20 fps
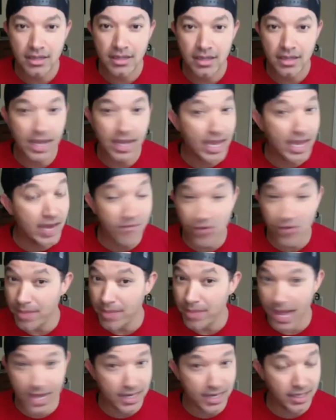
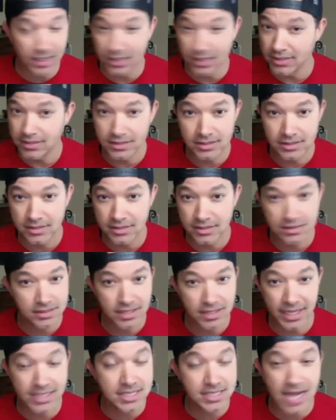everybody
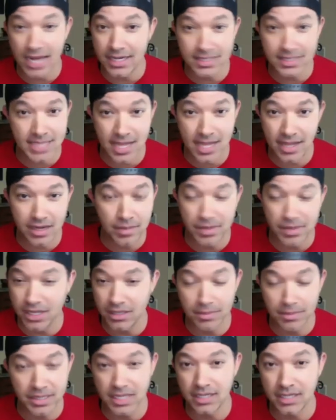is not designed to be in the
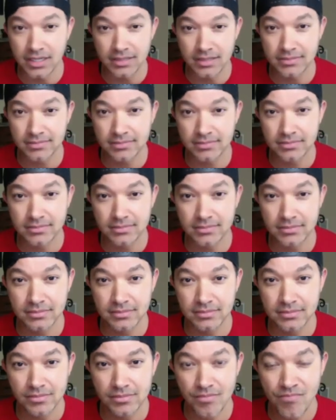beginning.
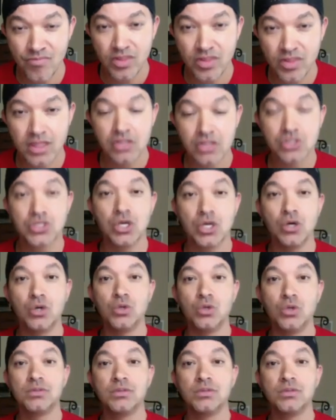So